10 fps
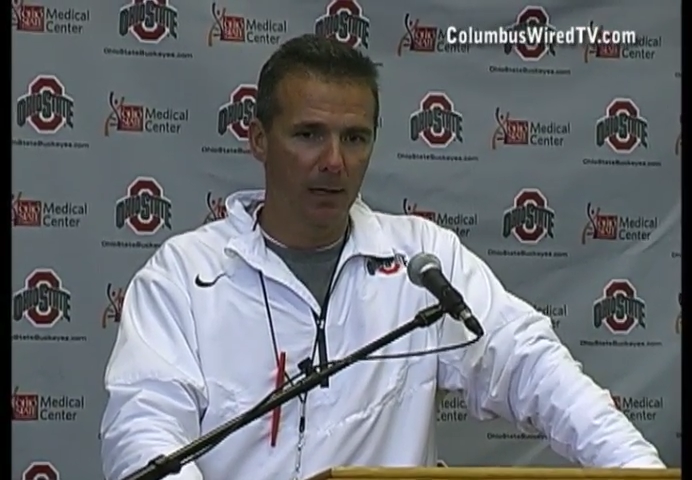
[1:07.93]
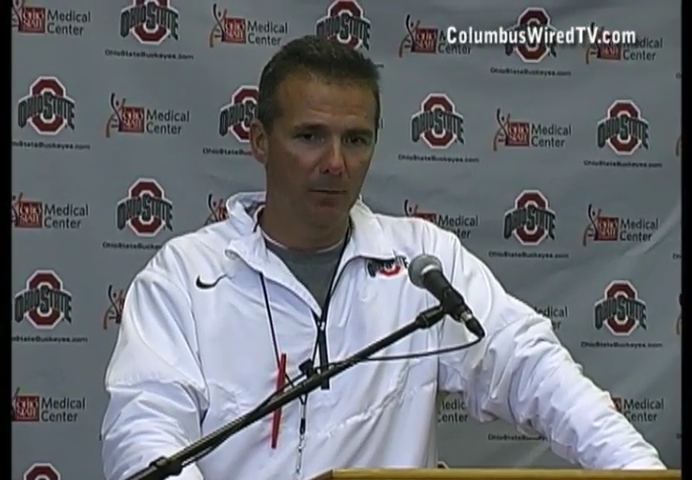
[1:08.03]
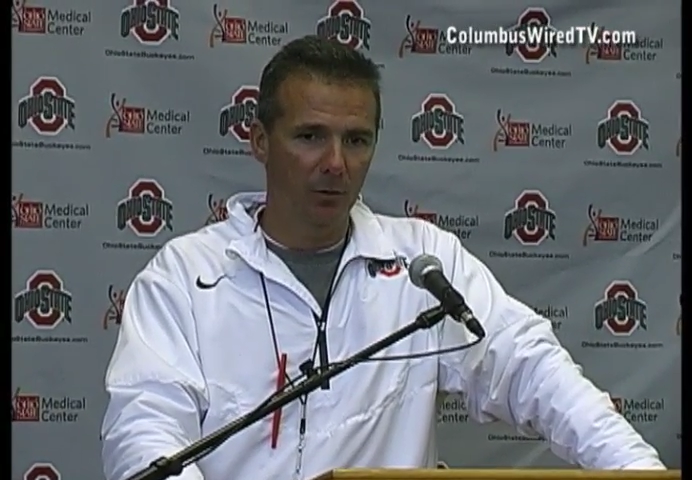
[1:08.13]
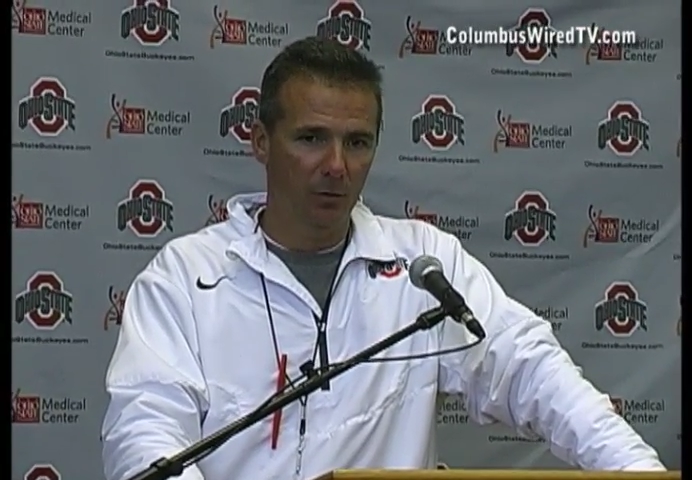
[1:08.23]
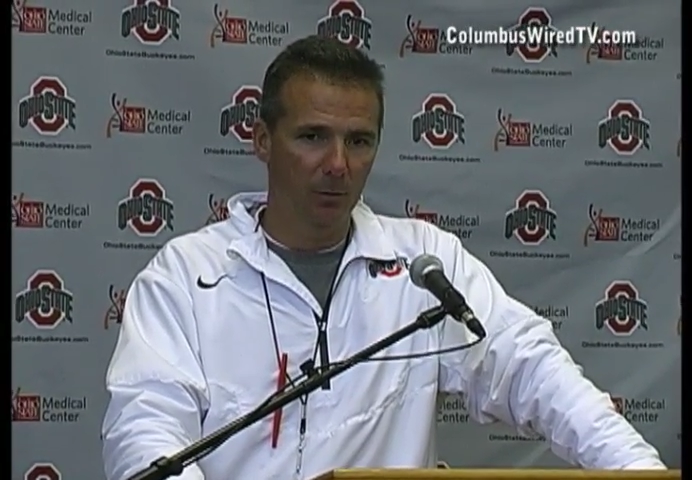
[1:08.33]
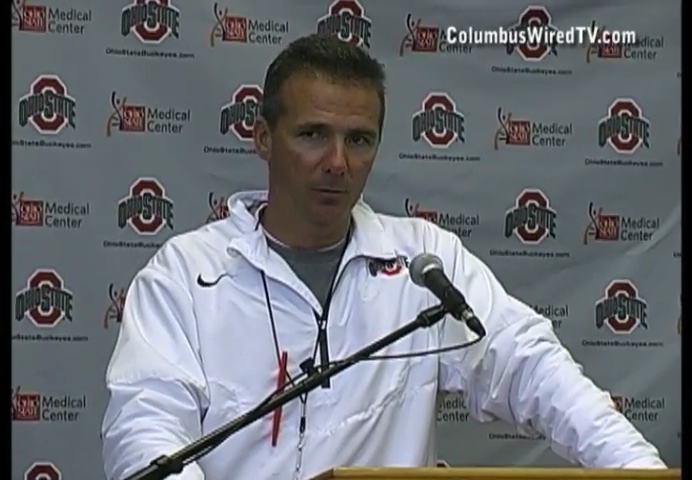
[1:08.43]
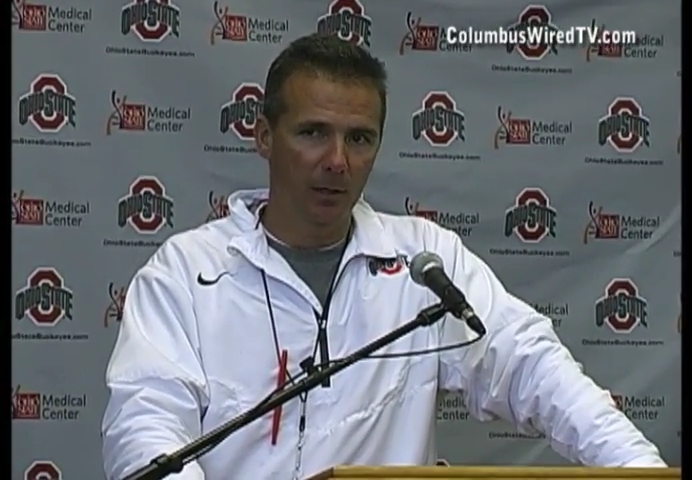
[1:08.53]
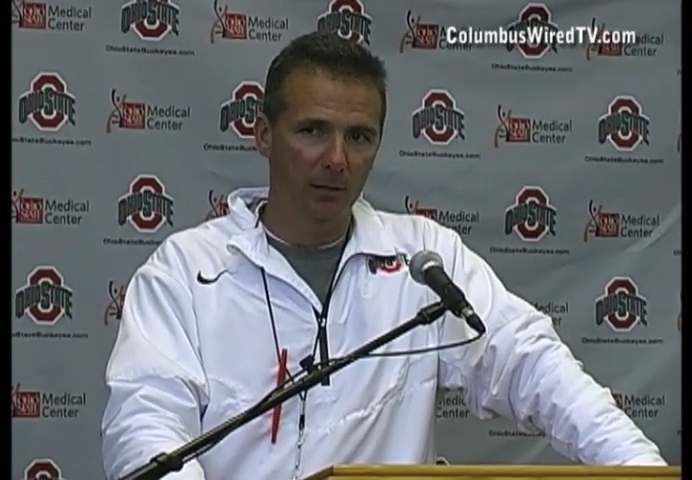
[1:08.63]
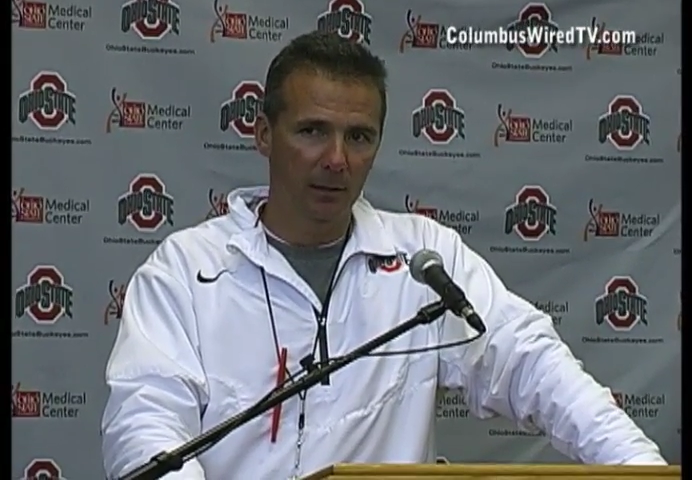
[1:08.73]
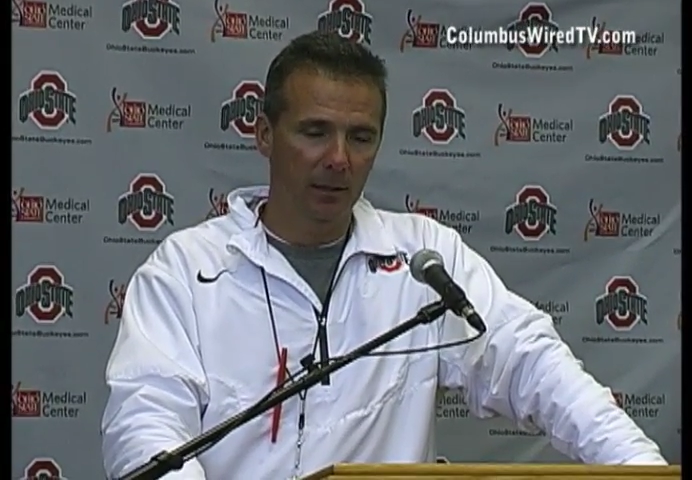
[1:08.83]
have a scrimmage
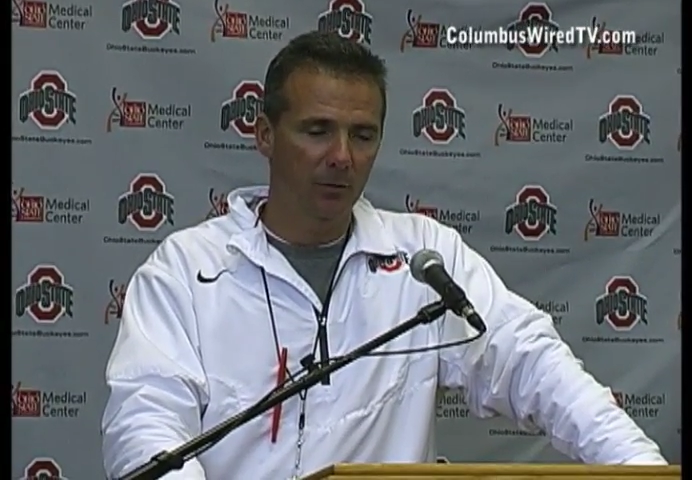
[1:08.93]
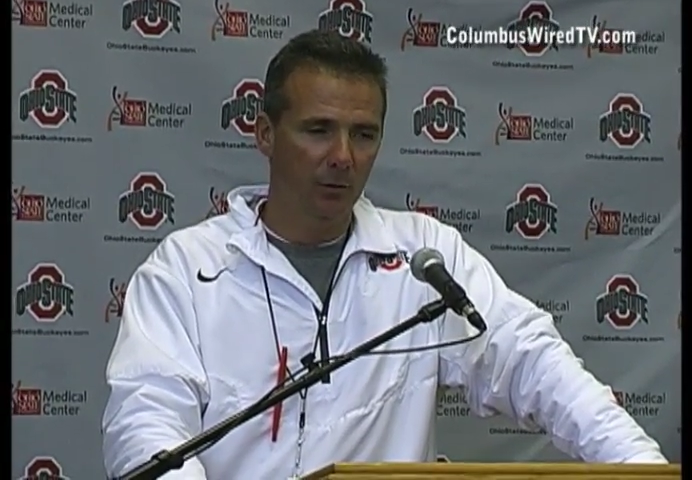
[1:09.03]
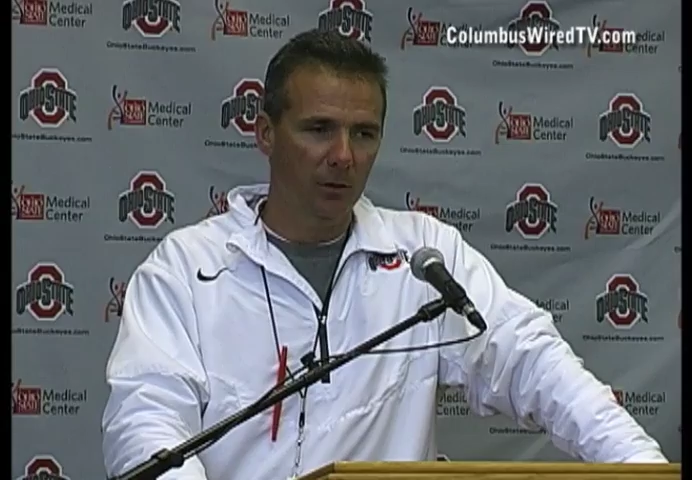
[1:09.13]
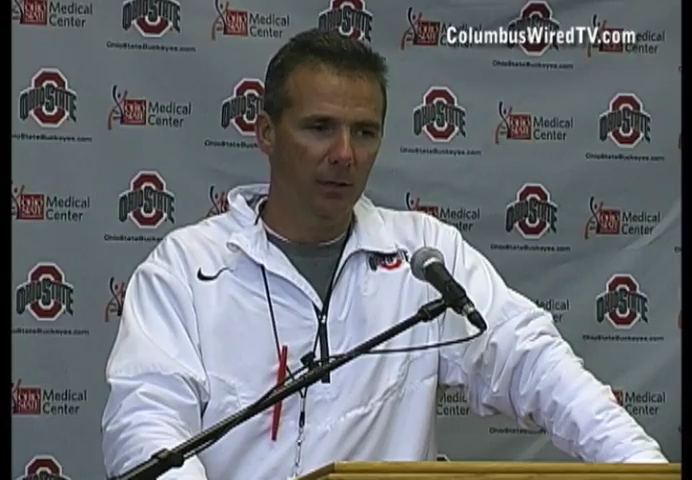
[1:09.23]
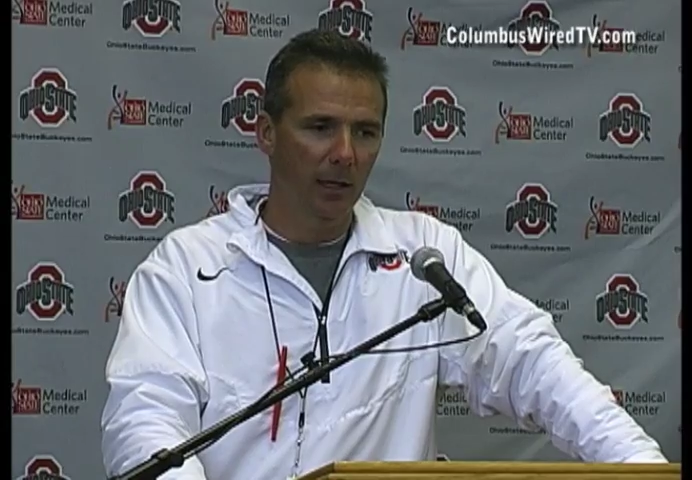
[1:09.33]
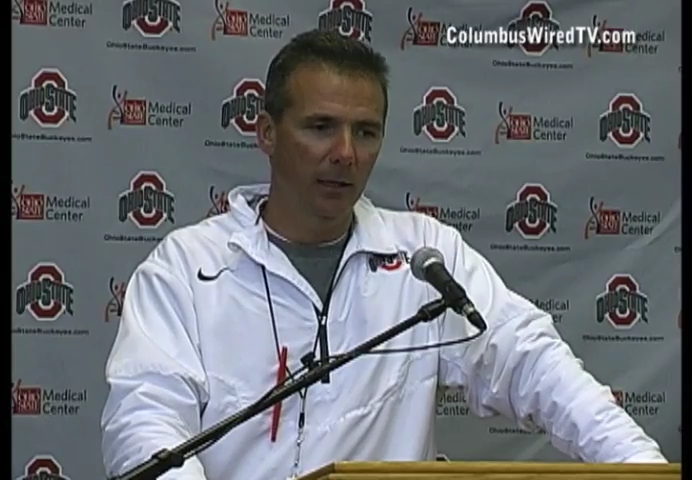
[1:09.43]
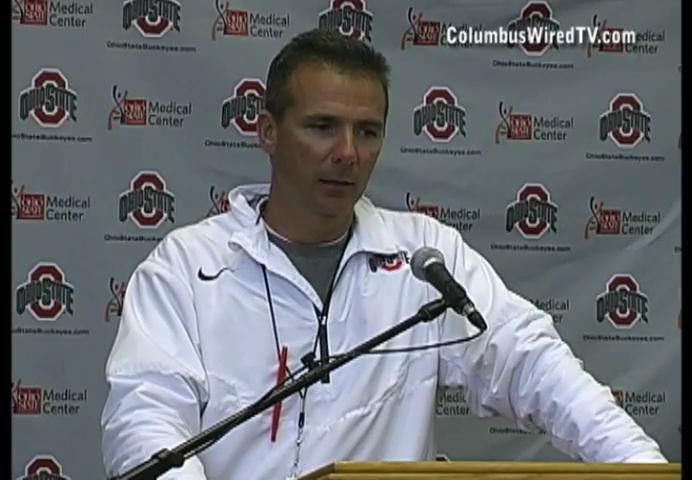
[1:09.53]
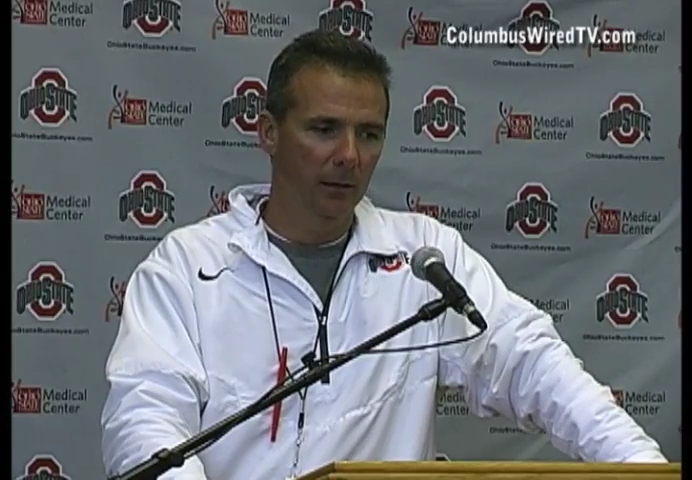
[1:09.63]
like that, that was a good day.